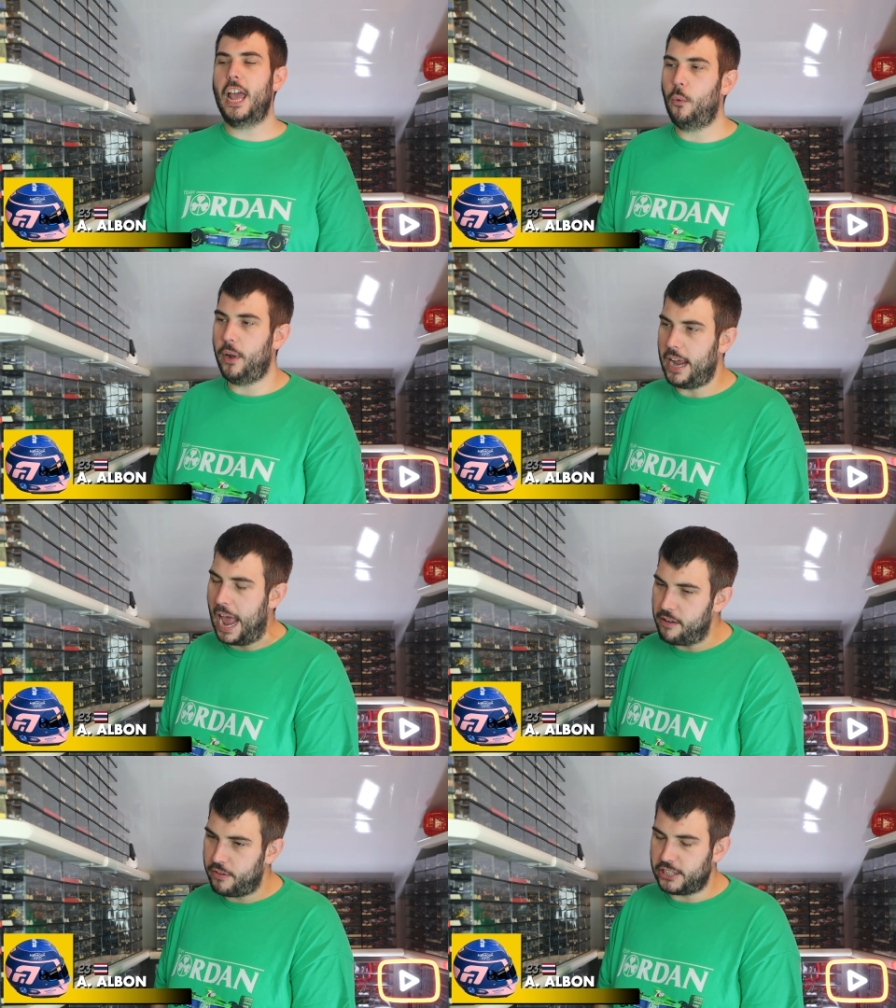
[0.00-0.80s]
there we
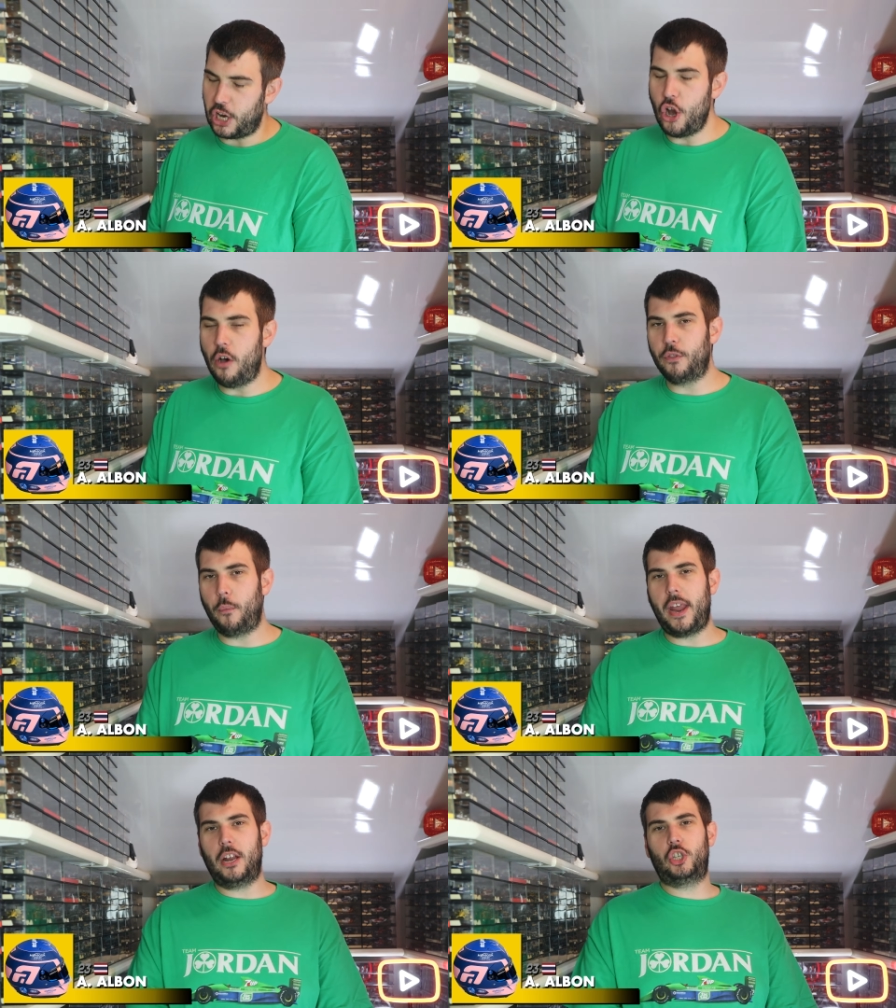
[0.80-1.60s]
have it. And of
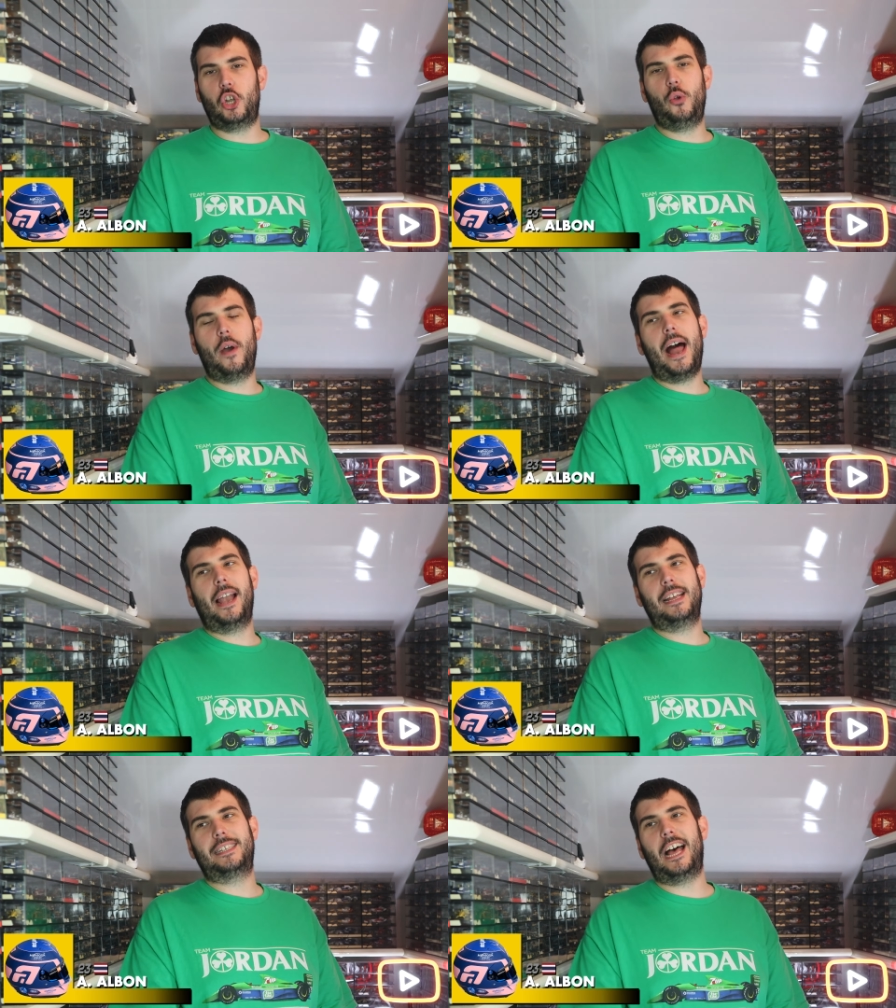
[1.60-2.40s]
the week to
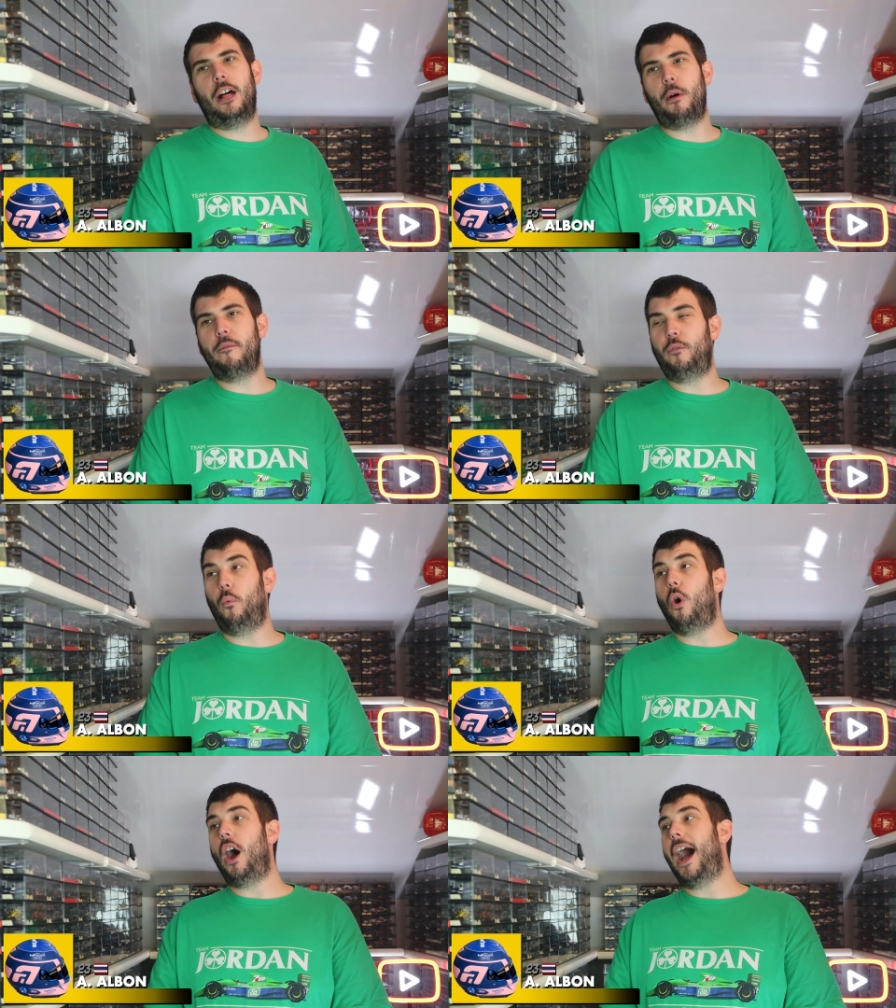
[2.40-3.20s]
Alex Albon
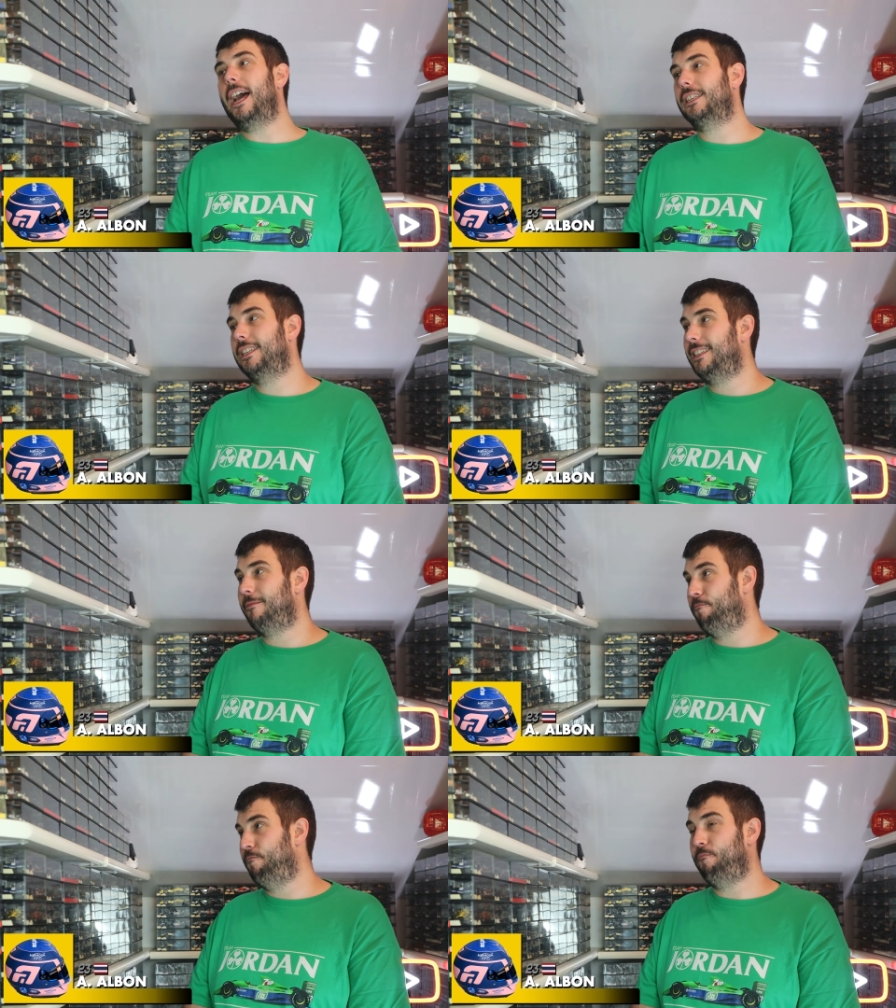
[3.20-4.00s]
for what has
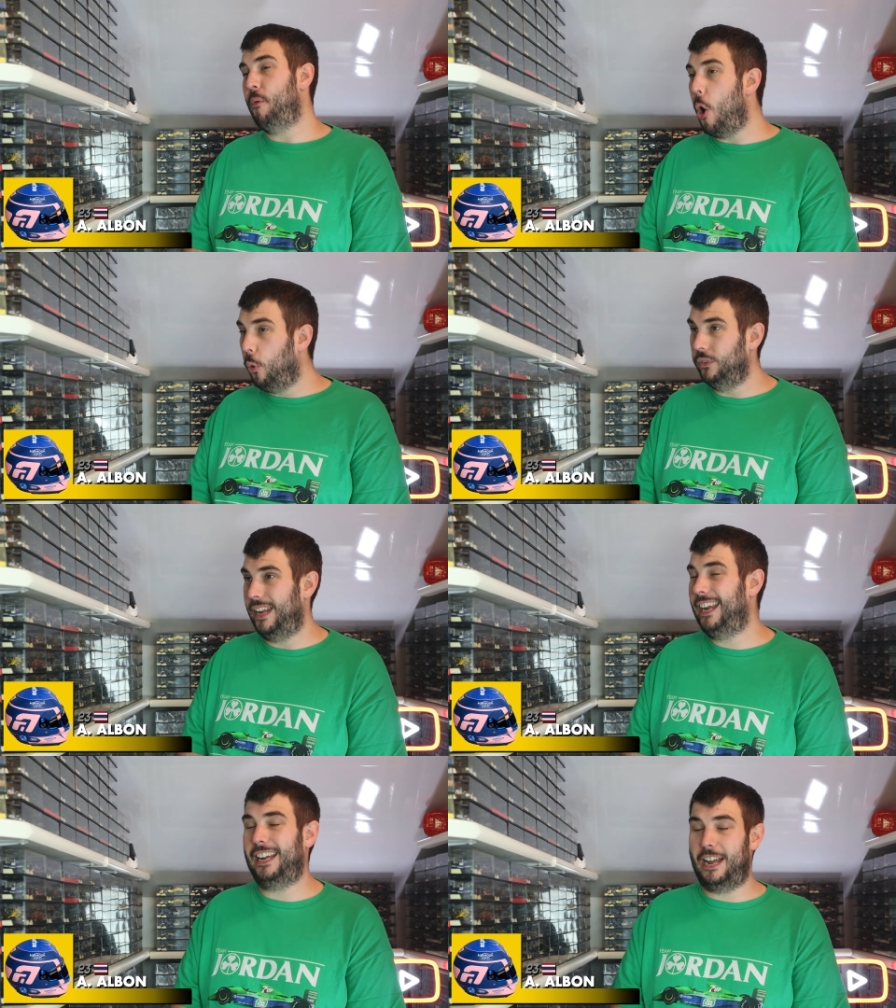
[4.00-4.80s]

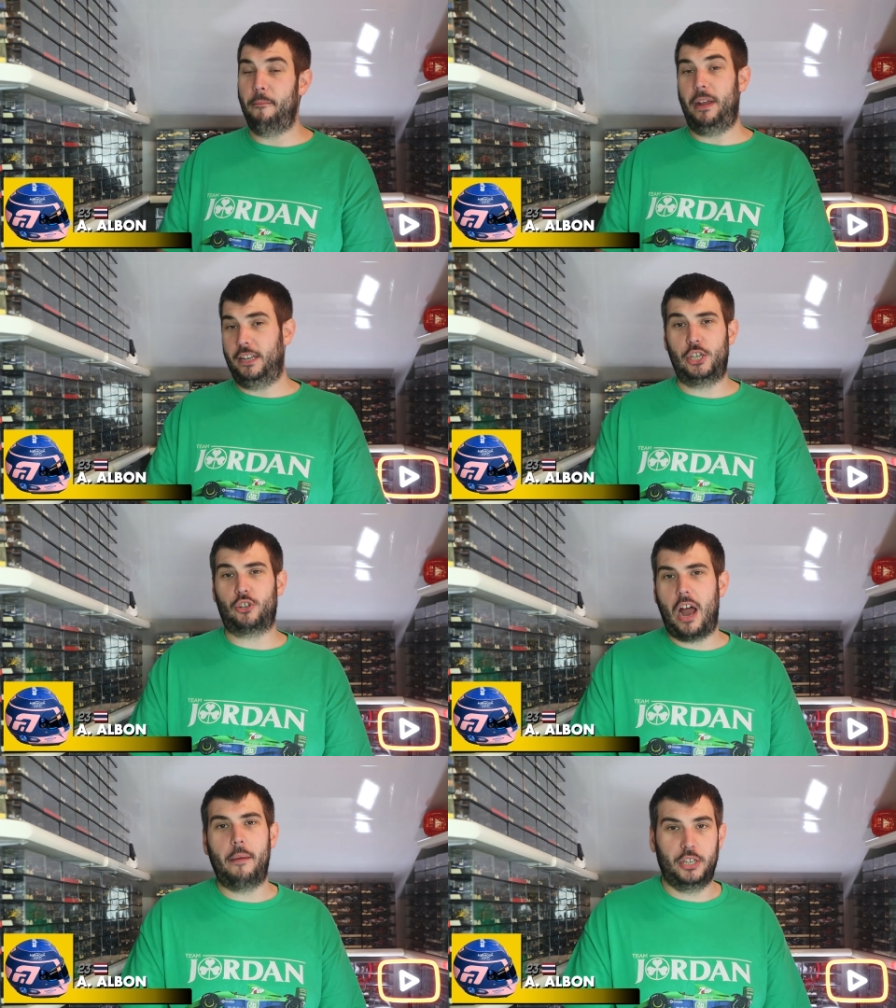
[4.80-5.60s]
only can be
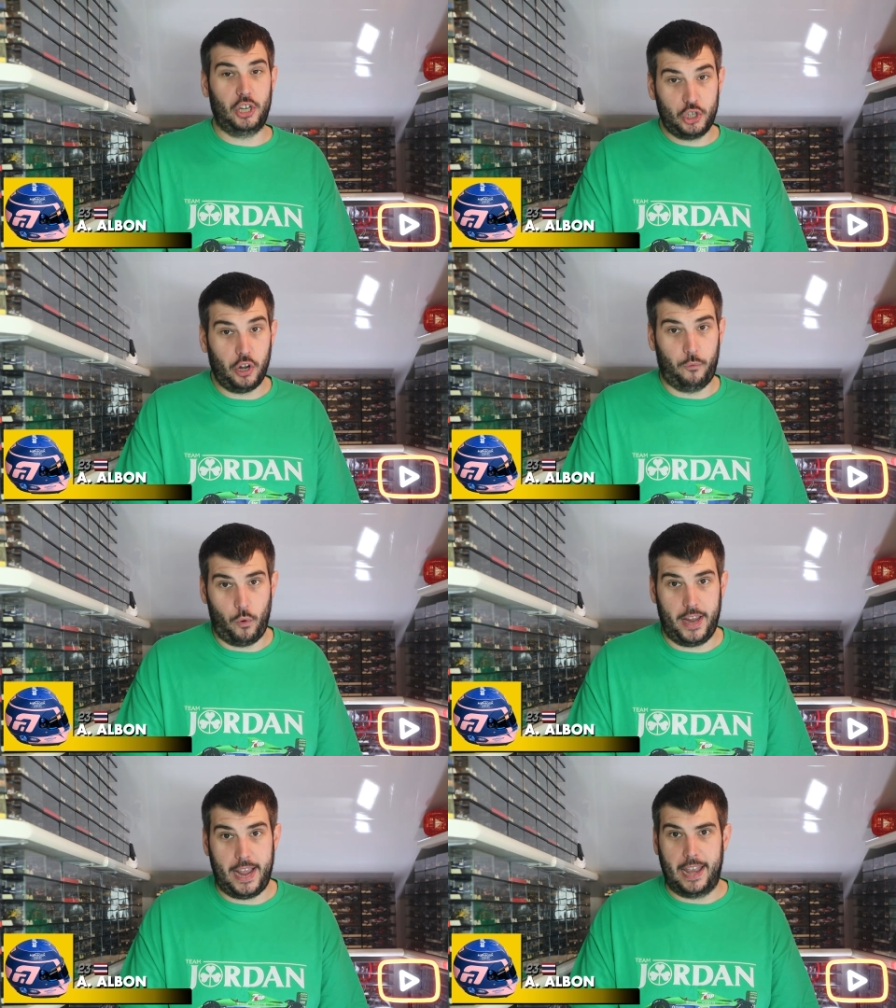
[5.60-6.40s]
described as a tough
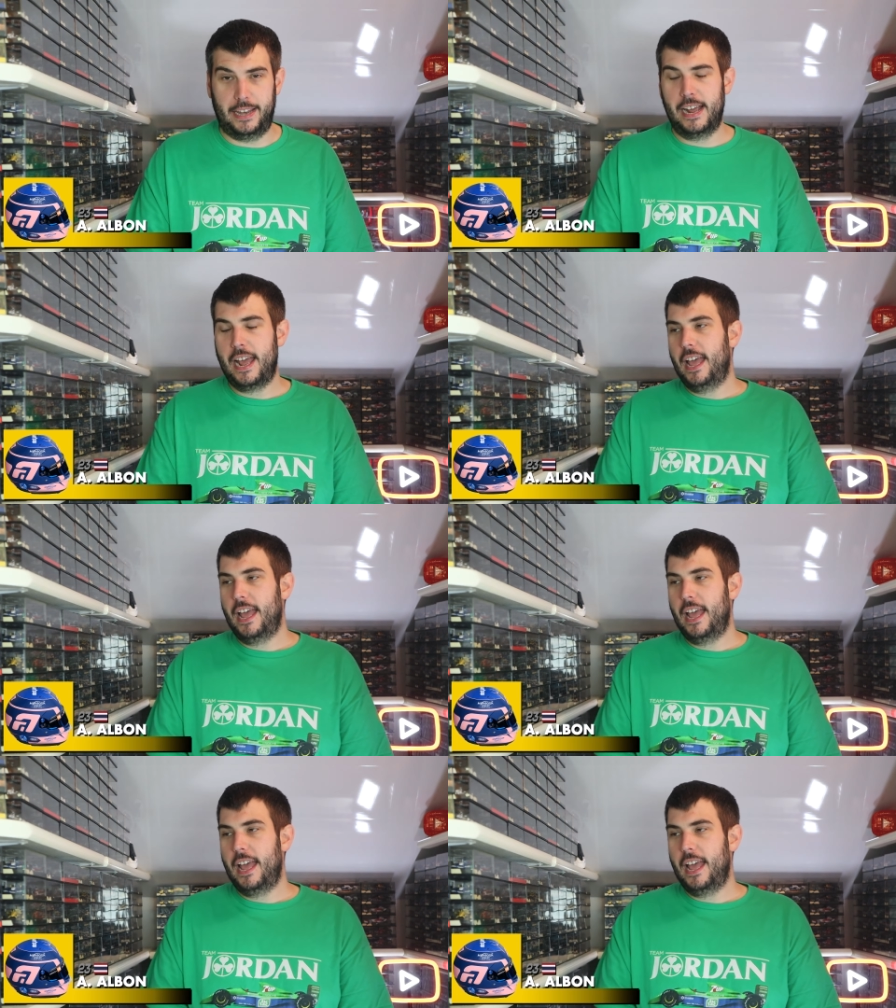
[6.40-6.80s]
weekend.